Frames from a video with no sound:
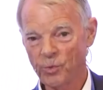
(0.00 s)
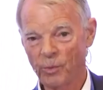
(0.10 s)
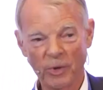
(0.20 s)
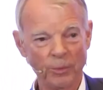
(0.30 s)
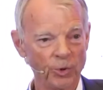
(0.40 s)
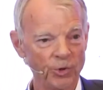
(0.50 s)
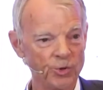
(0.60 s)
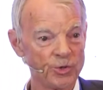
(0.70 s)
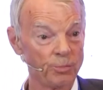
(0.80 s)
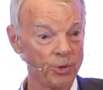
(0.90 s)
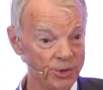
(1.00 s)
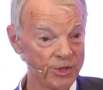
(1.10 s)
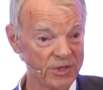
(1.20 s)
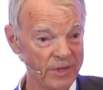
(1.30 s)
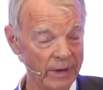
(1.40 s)
what people use to
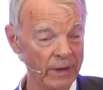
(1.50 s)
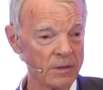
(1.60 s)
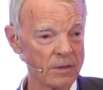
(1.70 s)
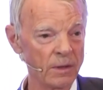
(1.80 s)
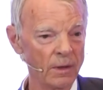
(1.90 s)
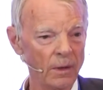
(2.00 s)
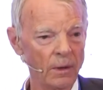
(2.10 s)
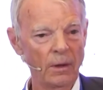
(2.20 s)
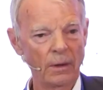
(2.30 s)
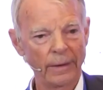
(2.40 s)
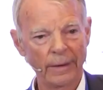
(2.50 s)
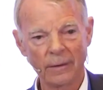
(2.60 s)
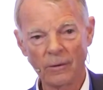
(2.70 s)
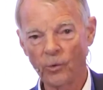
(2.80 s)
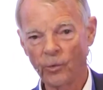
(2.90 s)
purchase things.
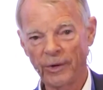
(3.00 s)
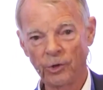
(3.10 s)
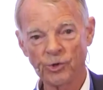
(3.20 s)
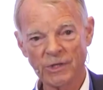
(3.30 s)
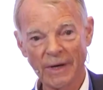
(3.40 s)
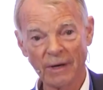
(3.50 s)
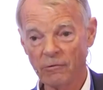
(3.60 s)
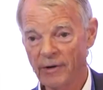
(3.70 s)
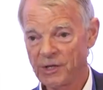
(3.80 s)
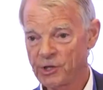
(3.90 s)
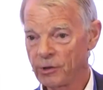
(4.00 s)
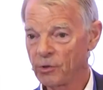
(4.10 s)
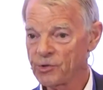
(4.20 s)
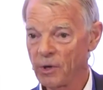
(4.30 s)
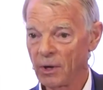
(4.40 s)
We use debt
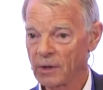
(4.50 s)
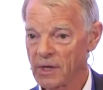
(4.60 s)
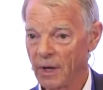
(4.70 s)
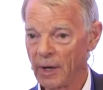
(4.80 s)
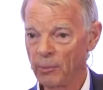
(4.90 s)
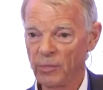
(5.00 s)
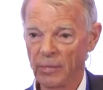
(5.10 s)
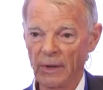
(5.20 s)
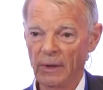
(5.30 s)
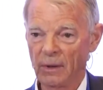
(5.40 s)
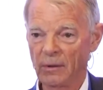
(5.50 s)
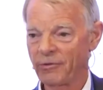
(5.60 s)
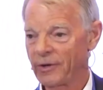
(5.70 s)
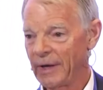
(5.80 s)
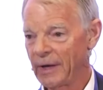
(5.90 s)
ratios all the time in
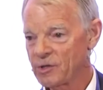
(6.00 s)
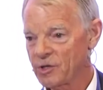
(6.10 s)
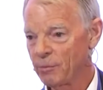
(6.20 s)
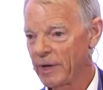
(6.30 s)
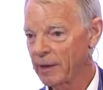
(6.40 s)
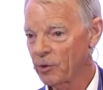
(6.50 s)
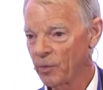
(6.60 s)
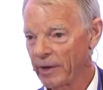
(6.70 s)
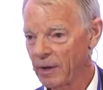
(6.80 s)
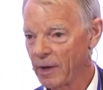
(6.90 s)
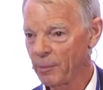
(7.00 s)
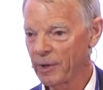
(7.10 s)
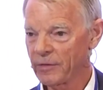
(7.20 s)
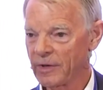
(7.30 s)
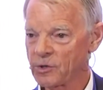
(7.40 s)
finance and
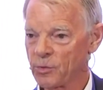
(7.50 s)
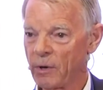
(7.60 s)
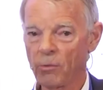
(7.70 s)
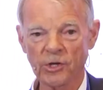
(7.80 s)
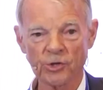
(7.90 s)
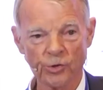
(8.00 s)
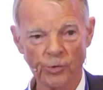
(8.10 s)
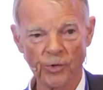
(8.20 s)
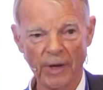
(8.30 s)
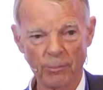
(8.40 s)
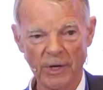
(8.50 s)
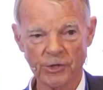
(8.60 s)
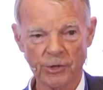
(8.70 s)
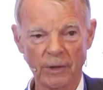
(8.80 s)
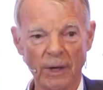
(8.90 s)
macroeconomic things. We don't want to screw that
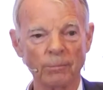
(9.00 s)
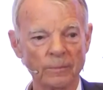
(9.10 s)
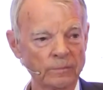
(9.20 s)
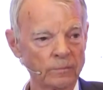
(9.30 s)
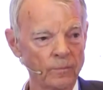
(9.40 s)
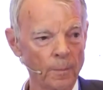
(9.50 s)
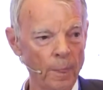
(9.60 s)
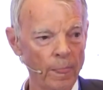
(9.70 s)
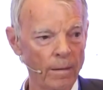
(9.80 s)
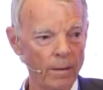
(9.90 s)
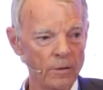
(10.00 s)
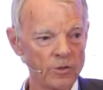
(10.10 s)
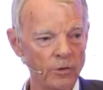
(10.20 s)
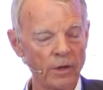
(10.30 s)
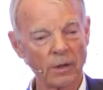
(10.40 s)
measure up.
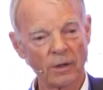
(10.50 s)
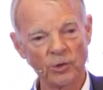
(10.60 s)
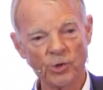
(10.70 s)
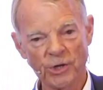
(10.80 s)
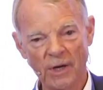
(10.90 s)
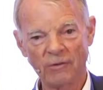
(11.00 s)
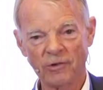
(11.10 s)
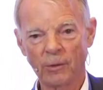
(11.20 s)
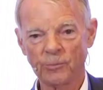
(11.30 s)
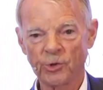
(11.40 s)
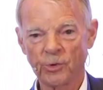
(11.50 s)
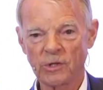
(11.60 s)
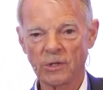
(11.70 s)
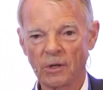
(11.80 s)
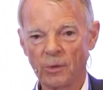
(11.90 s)
So the conclusion I've come to
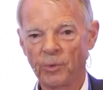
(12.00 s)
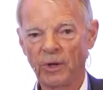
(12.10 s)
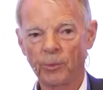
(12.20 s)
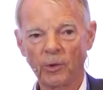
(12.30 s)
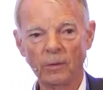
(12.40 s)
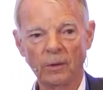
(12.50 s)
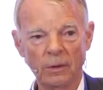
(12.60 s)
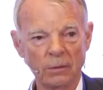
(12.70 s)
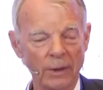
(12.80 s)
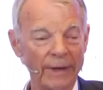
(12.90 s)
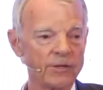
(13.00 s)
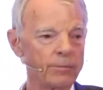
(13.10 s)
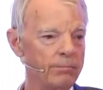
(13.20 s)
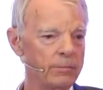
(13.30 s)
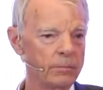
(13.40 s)
is that the people
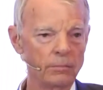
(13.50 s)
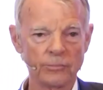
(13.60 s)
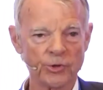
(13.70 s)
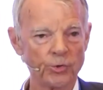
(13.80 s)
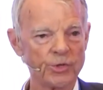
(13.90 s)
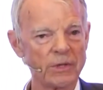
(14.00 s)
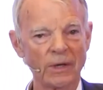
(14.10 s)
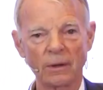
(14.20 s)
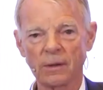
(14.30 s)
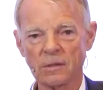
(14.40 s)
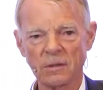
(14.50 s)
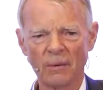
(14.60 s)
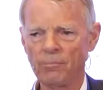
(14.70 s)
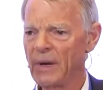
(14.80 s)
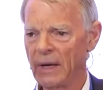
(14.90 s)
like Joe Stiglitz,
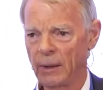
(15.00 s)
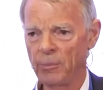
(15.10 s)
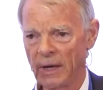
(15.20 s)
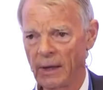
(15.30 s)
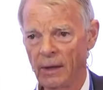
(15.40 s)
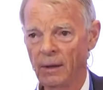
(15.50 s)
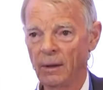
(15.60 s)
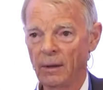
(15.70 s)
like many, many